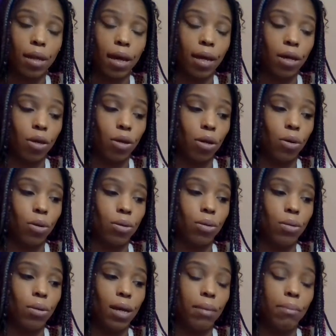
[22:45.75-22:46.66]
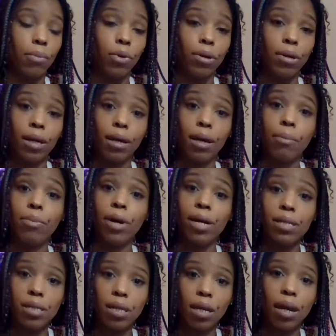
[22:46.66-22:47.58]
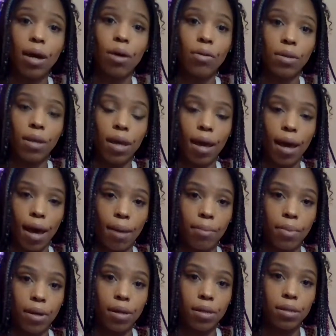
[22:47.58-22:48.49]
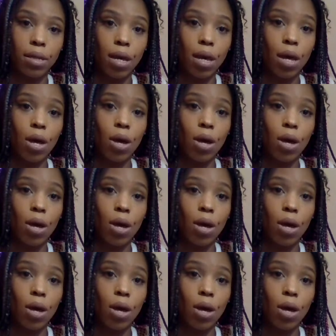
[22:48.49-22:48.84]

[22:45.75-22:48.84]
Like, you know, embracing healthy habits